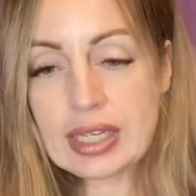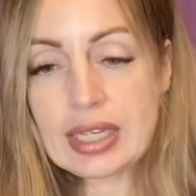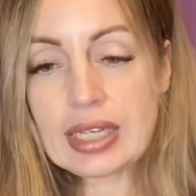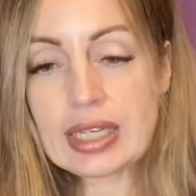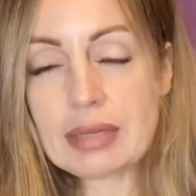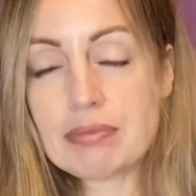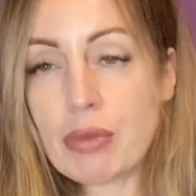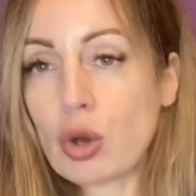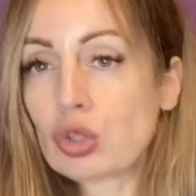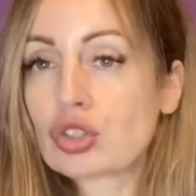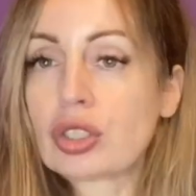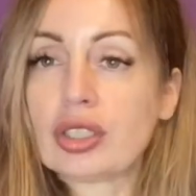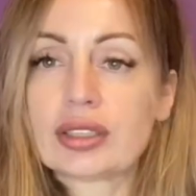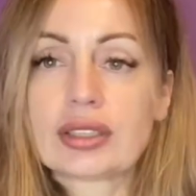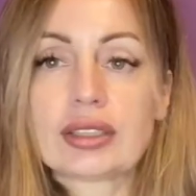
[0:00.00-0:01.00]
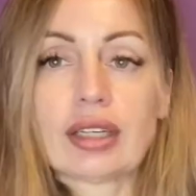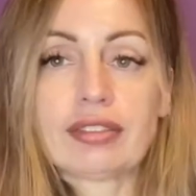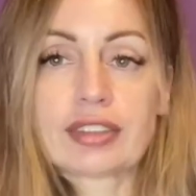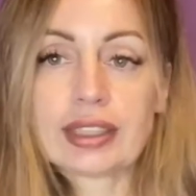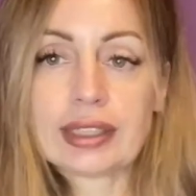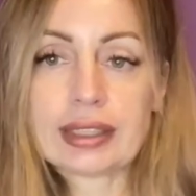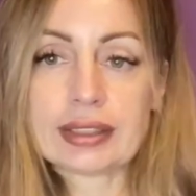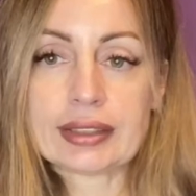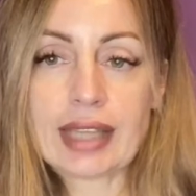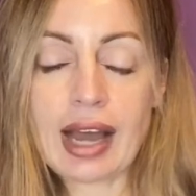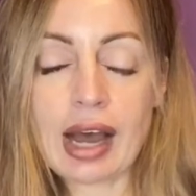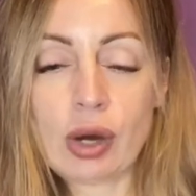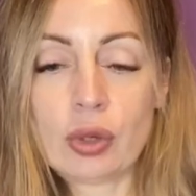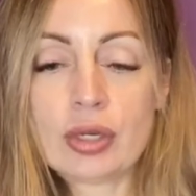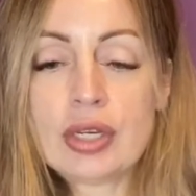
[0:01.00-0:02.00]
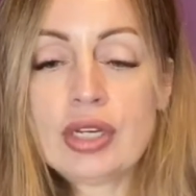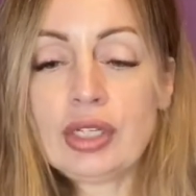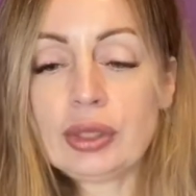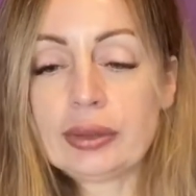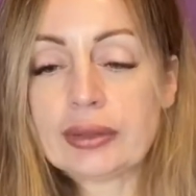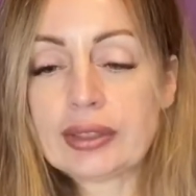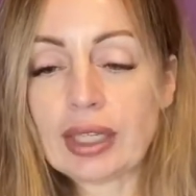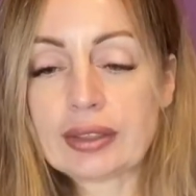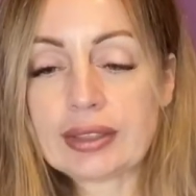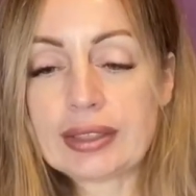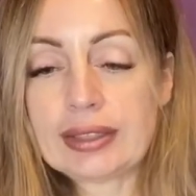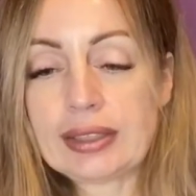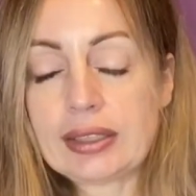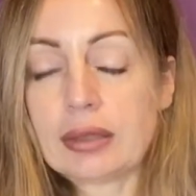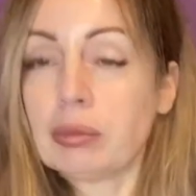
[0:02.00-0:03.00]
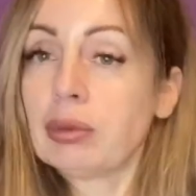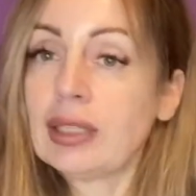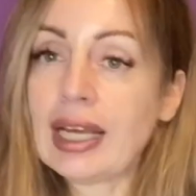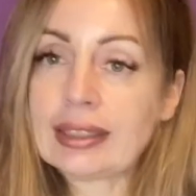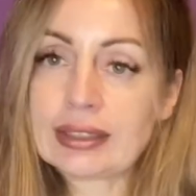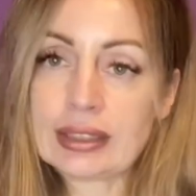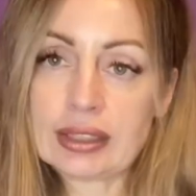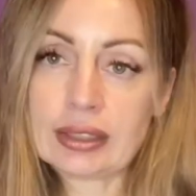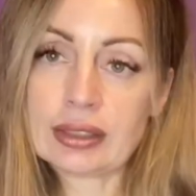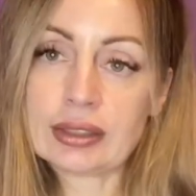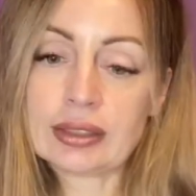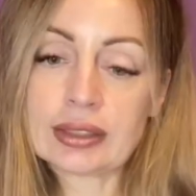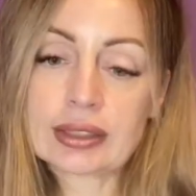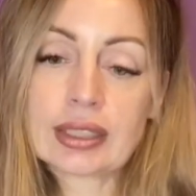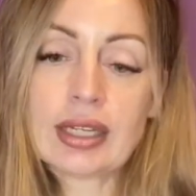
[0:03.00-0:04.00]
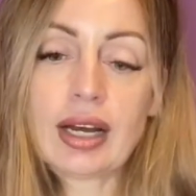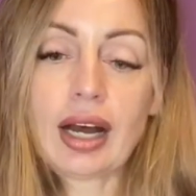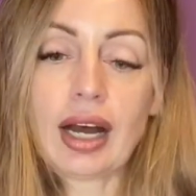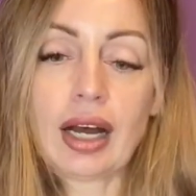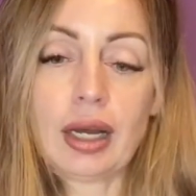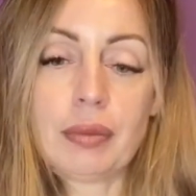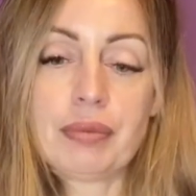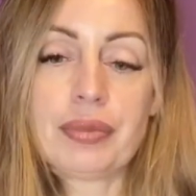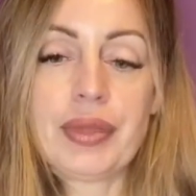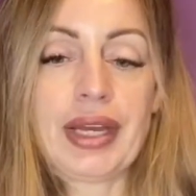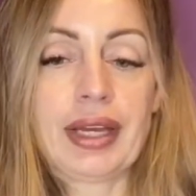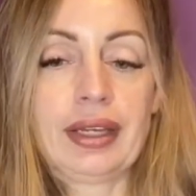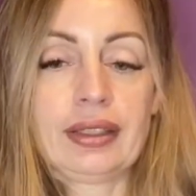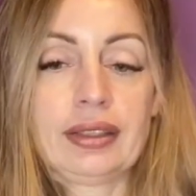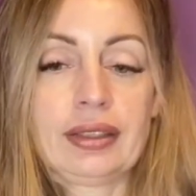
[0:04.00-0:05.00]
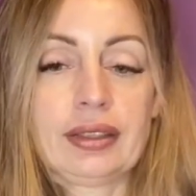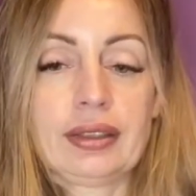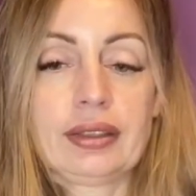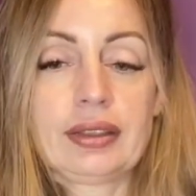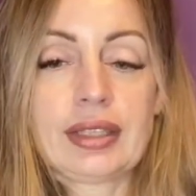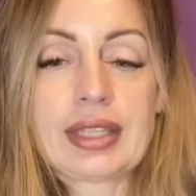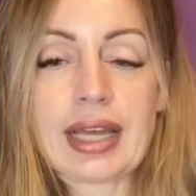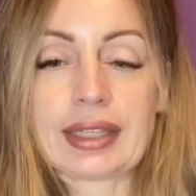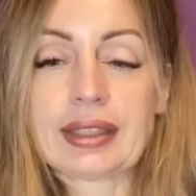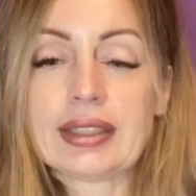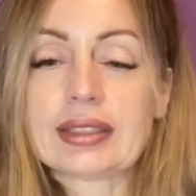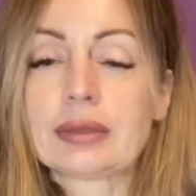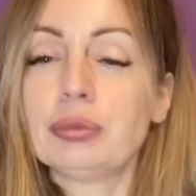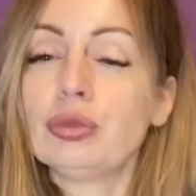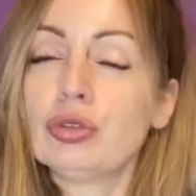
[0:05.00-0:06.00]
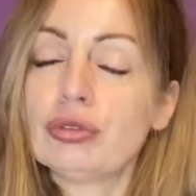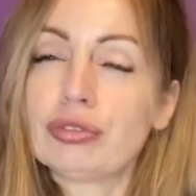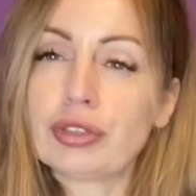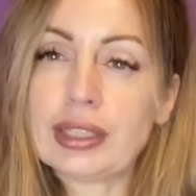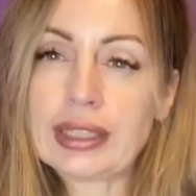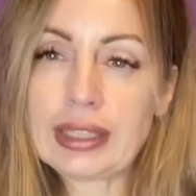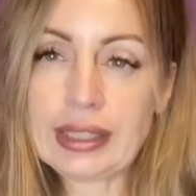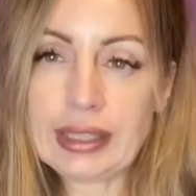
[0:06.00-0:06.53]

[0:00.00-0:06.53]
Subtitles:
emotional stuff clears out, you start to see the blessings that this move really